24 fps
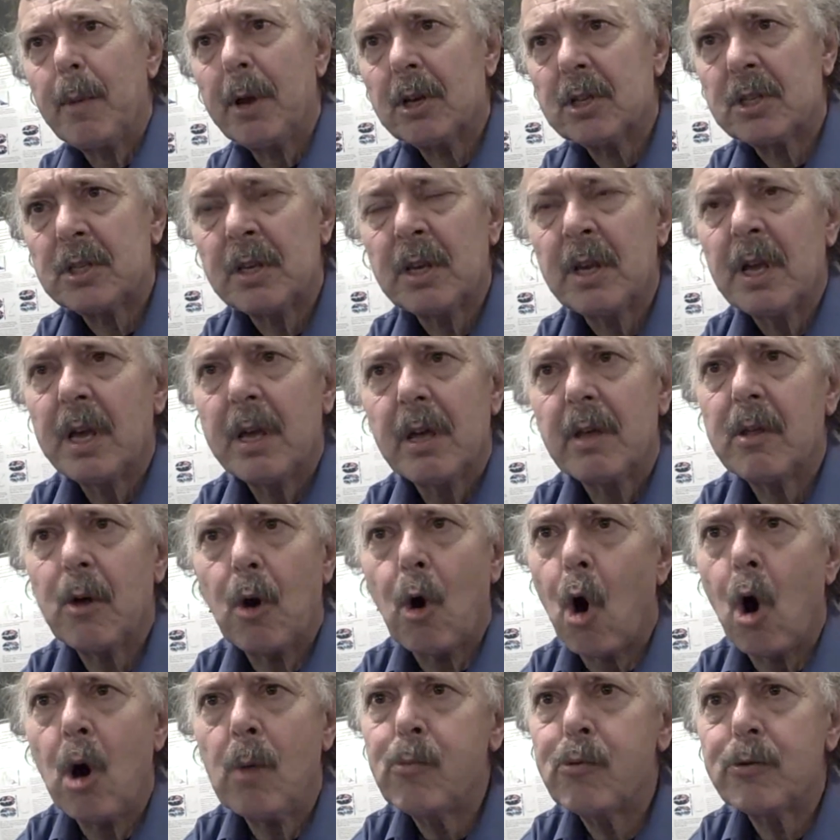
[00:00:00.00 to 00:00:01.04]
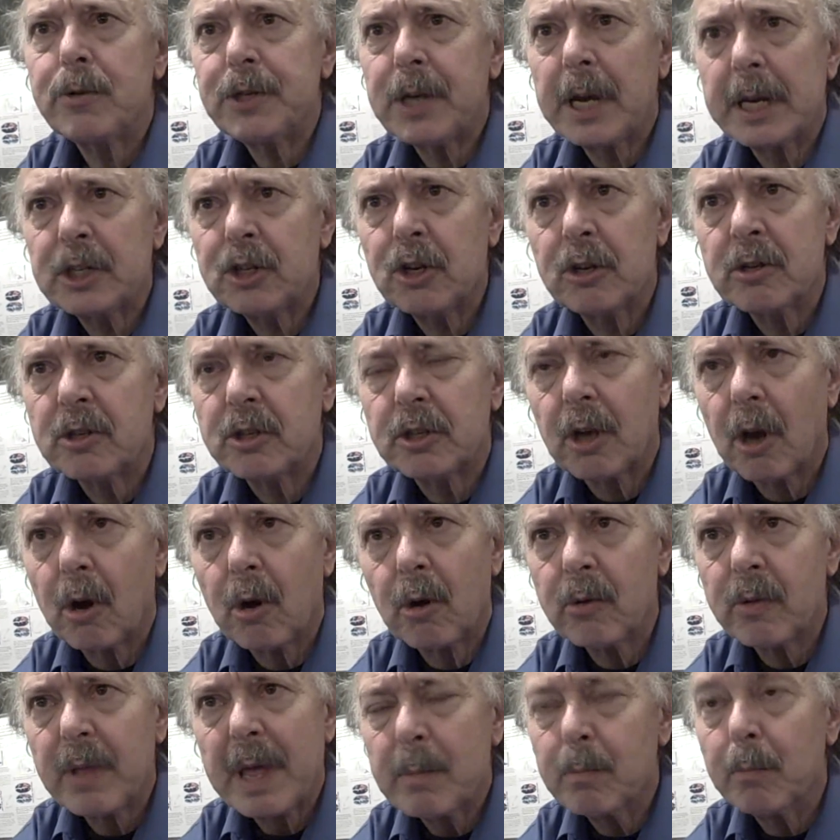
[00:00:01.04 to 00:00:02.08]
because all projections
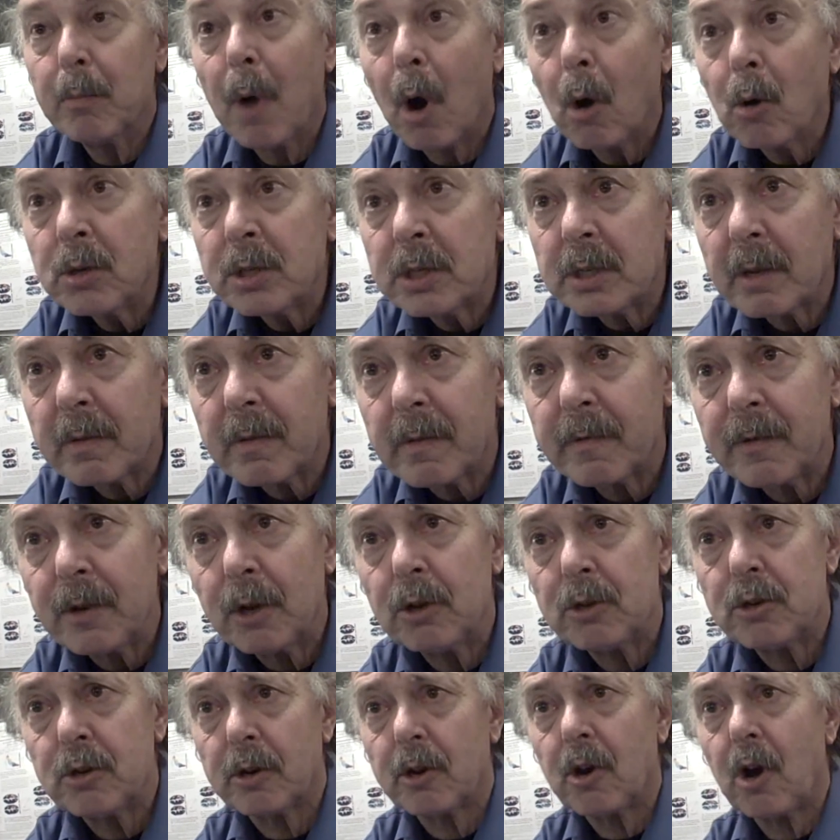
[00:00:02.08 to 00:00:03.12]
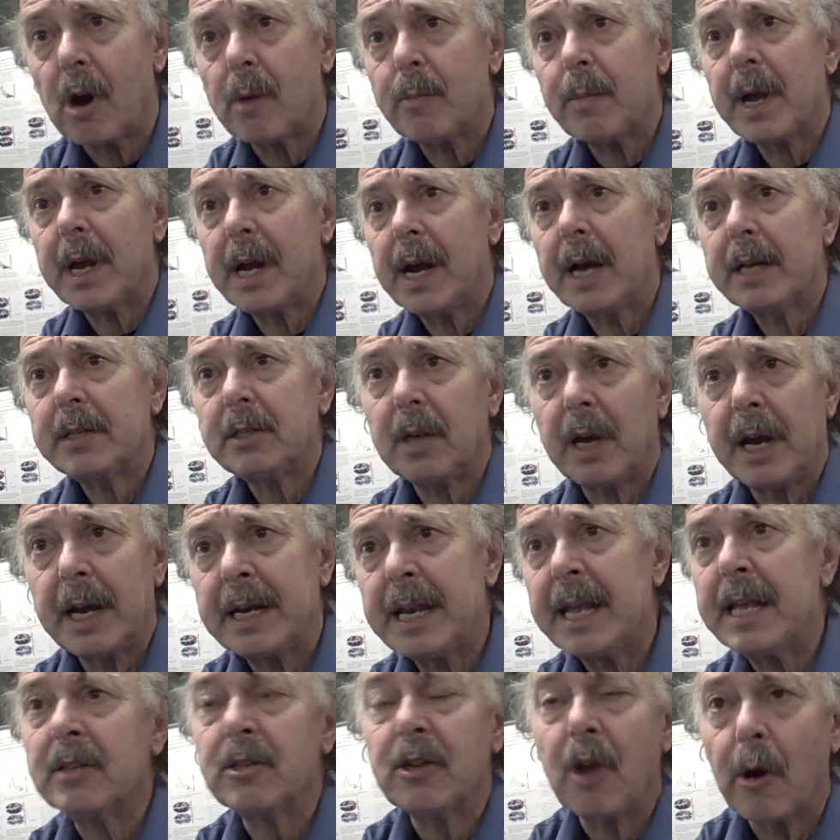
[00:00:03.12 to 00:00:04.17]
show that most of the future carbon
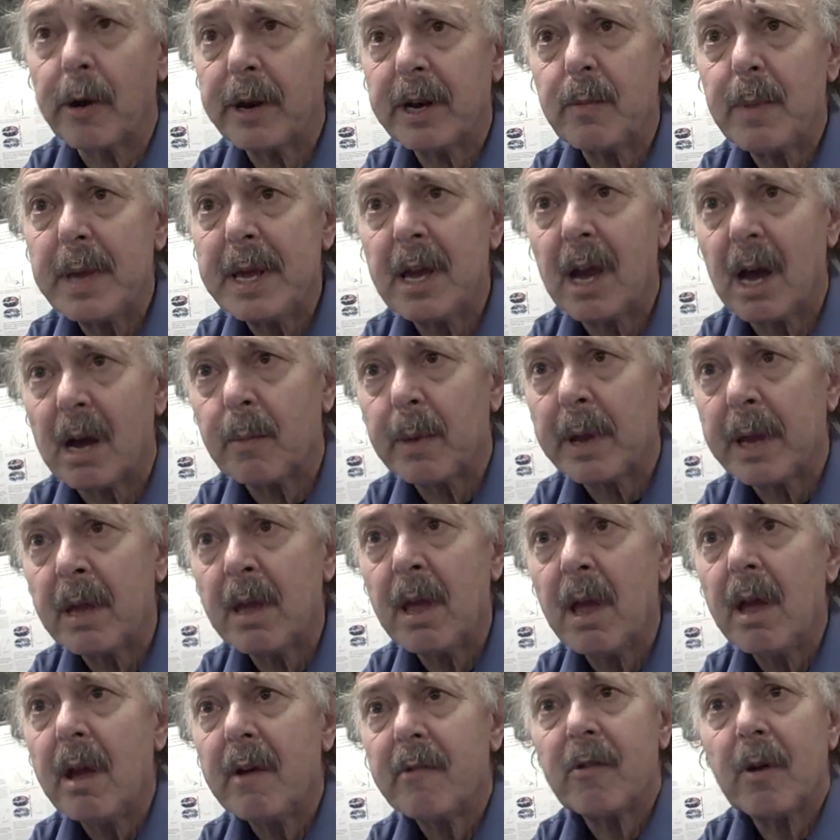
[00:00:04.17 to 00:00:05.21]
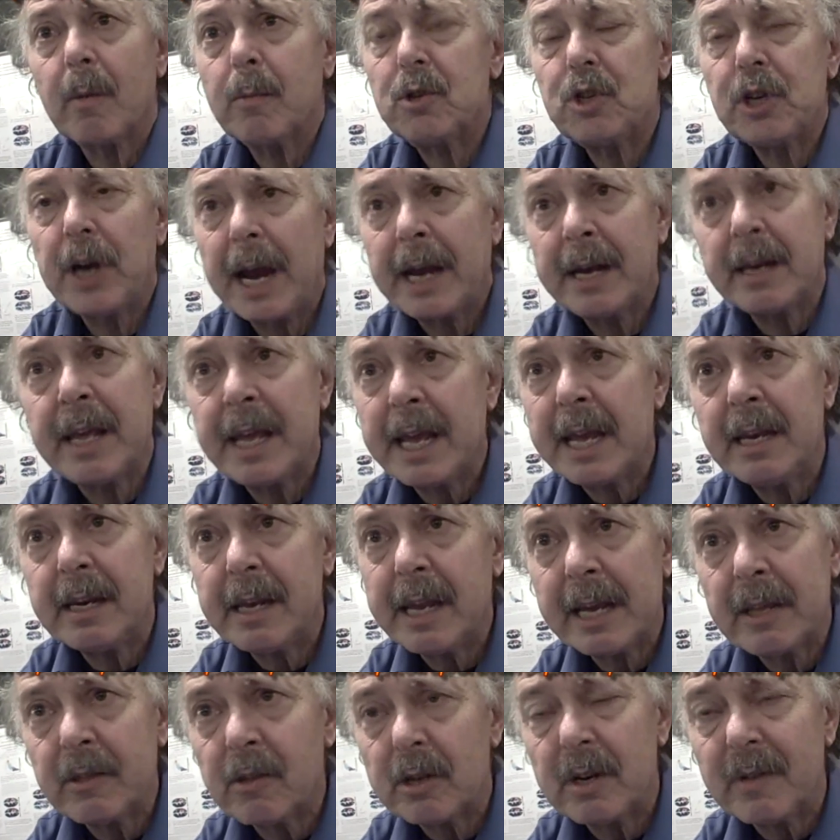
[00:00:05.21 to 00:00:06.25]
dioxide is going to be coming from China,
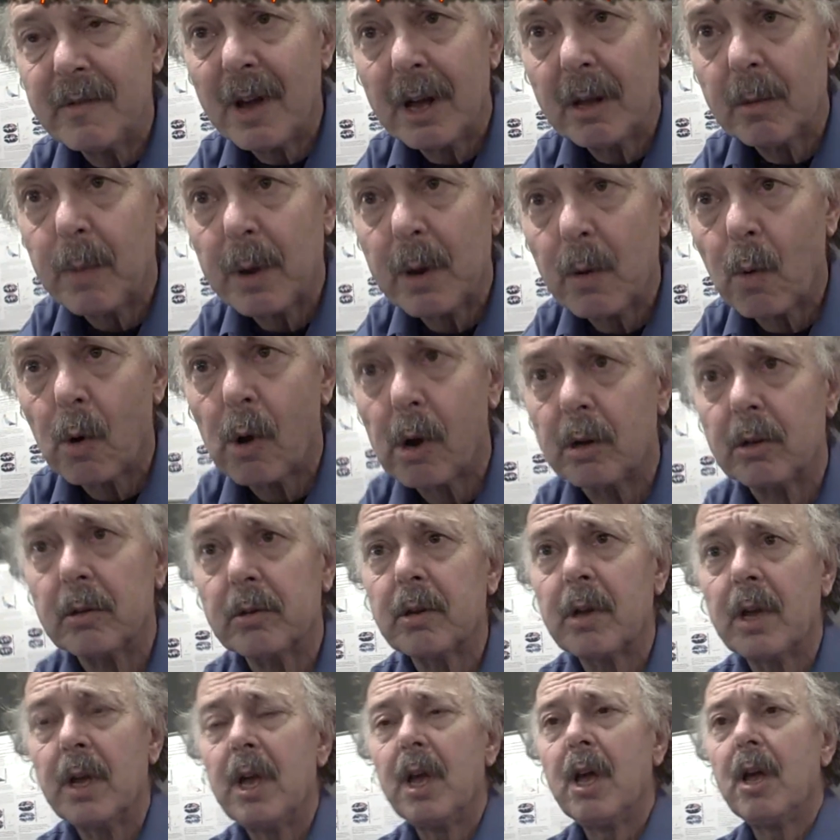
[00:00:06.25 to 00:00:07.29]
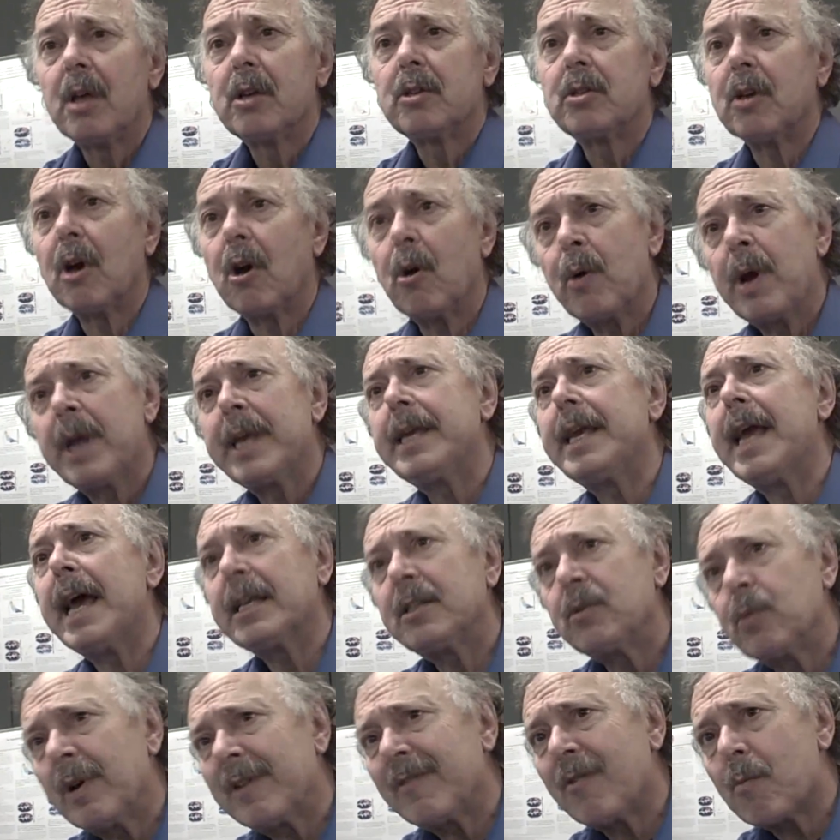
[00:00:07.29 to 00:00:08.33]
India, and the developing world. So,
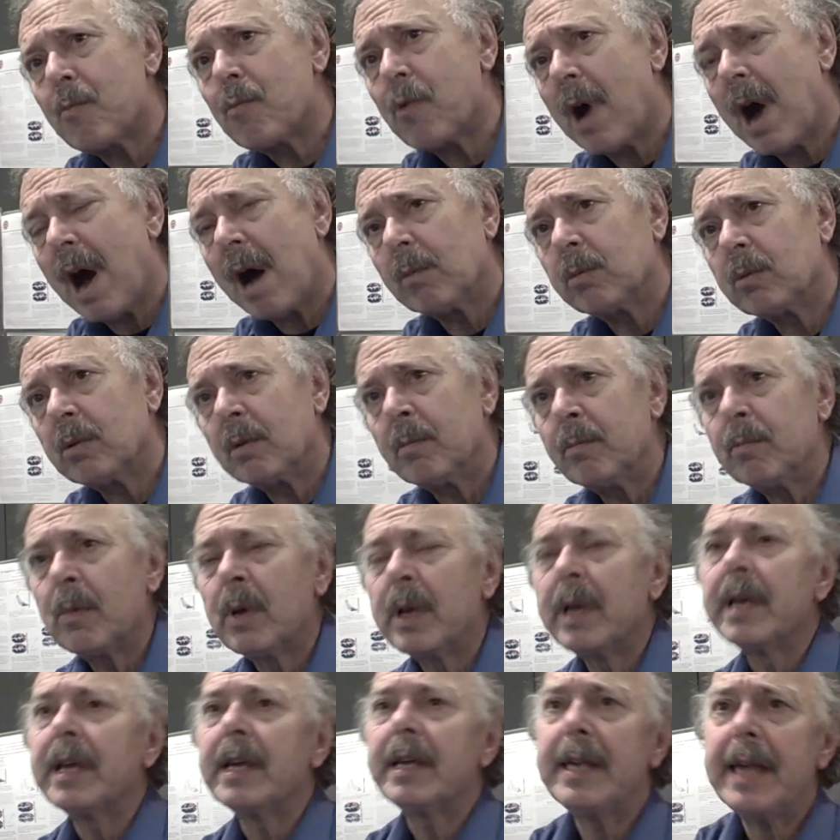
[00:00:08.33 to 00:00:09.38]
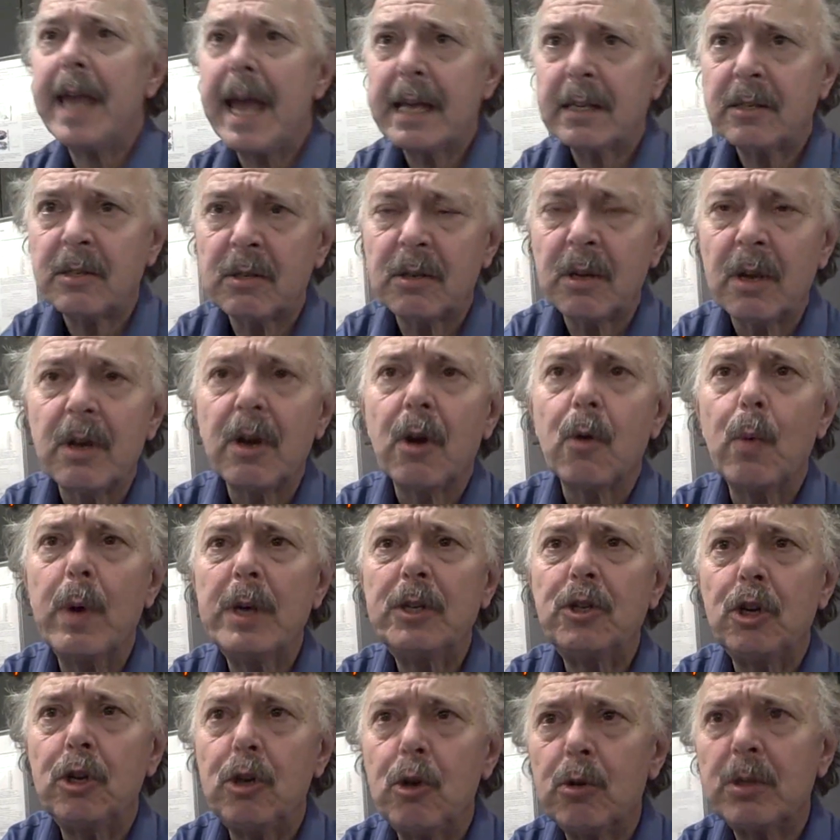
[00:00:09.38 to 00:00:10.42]
yes, we have a problem. Yes, we
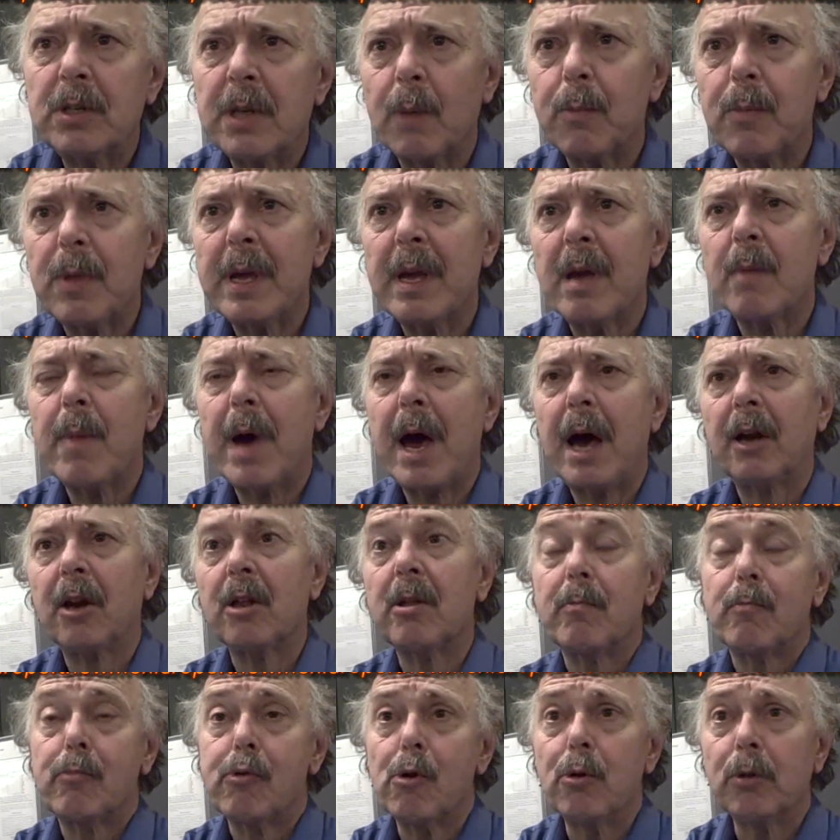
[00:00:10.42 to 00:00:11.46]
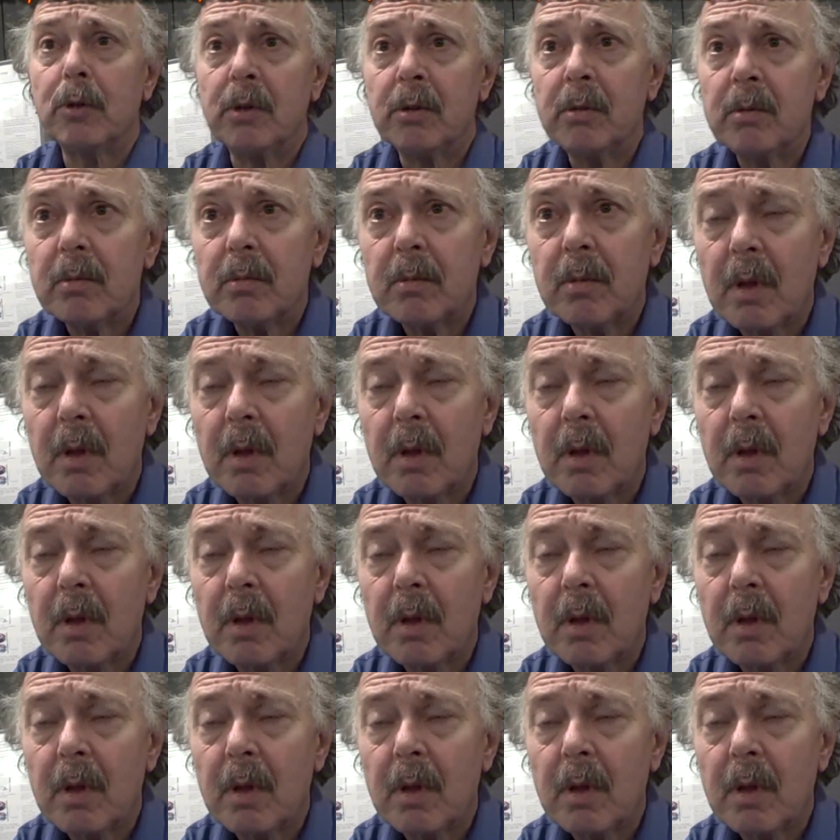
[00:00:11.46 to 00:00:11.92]
should do something about it, prudent.